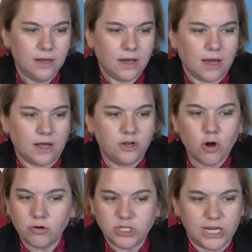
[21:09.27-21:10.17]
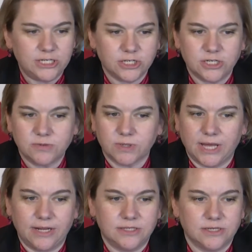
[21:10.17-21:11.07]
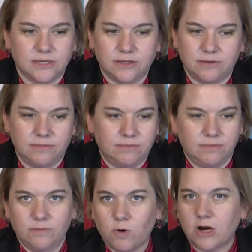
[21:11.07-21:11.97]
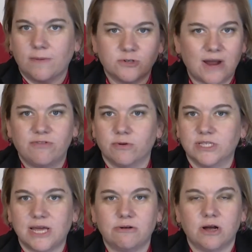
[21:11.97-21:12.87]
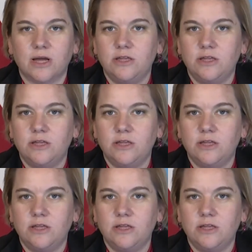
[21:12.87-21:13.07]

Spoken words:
no changes related to walk-up, drive-through, et cetera.